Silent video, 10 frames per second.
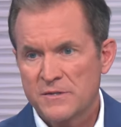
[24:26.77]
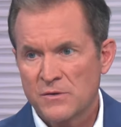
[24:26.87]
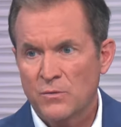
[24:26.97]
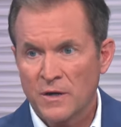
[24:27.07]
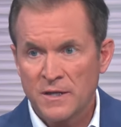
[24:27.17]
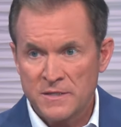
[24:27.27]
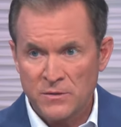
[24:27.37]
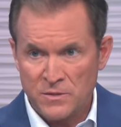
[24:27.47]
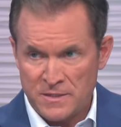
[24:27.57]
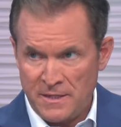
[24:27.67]
So we're going to
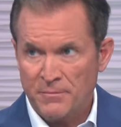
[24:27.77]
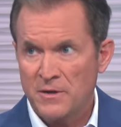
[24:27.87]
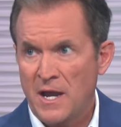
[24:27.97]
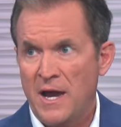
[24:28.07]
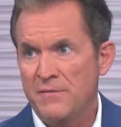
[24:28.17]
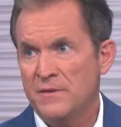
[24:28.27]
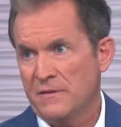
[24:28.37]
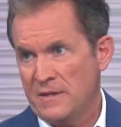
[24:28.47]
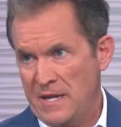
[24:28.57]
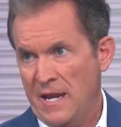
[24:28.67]
do a deeper dive
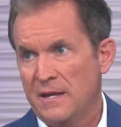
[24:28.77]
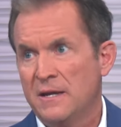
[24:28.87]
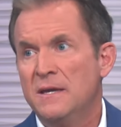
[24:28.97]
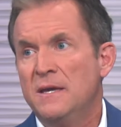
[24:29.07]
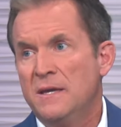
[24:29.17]
into the data,